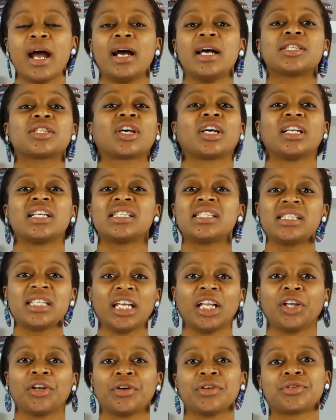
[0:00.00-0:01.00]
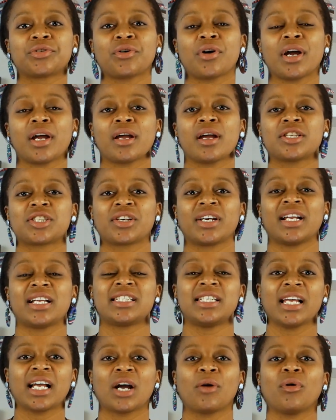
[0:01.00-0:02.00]
It's going to steal your joy. It's going
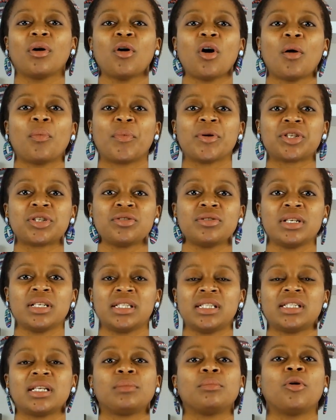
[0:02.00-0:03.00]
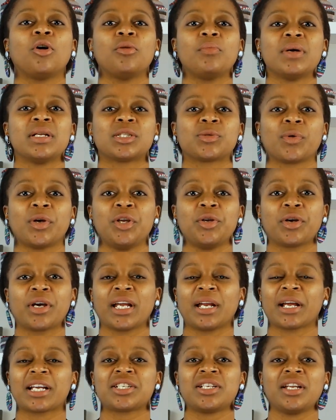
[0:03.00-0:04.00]
to take away opportunities and moments where you
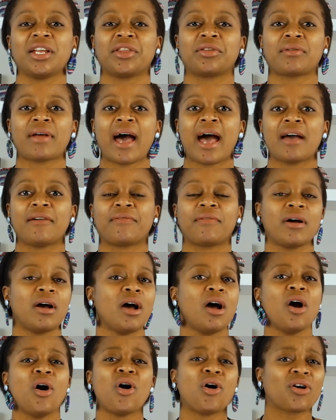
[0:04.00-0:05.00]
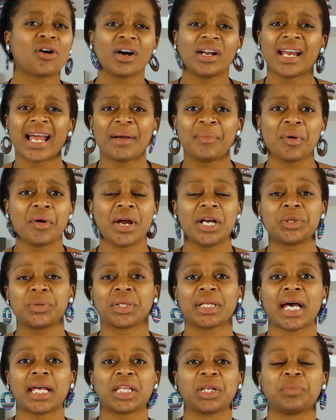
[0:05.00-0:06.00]
could actually thrive or collaborate
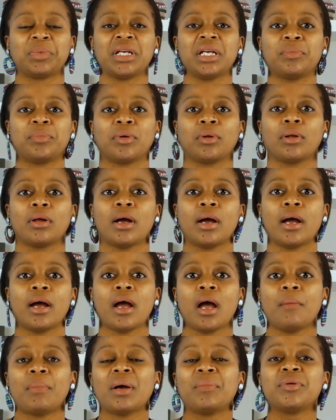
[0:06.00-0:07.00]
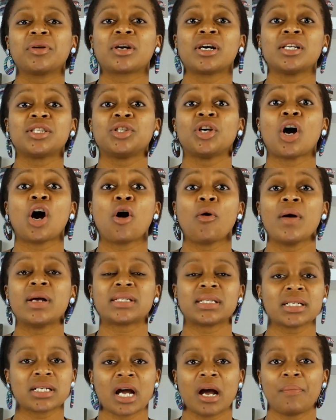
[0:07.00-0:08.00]
with other people. But because you're
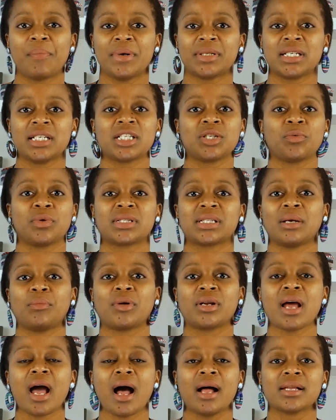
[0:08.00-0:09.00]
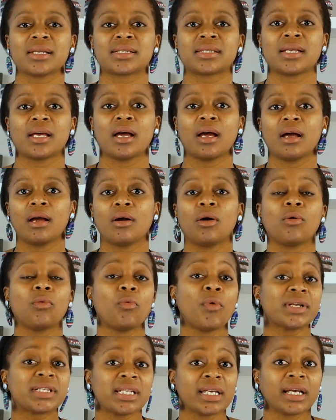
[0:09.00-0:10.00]
always in competition with someone else,
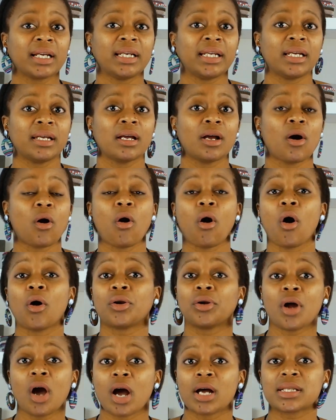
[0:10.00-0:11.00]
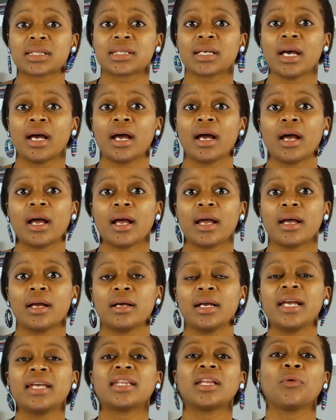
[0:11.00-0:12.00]
wittingly or not,
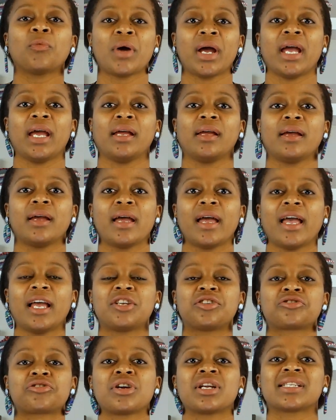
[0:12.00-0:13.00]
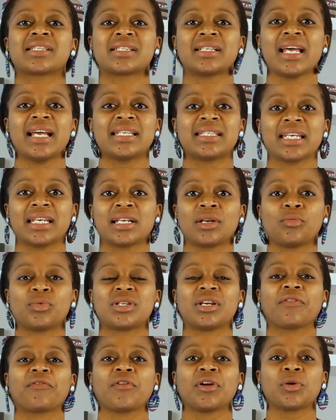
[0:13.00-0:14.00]
either way, it translates in a
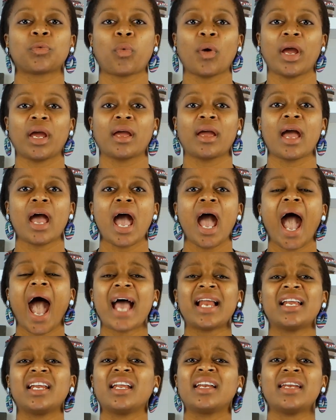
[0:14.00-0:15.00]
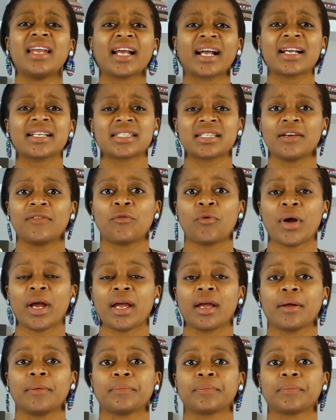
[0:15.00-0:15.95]
different way and in a negative way.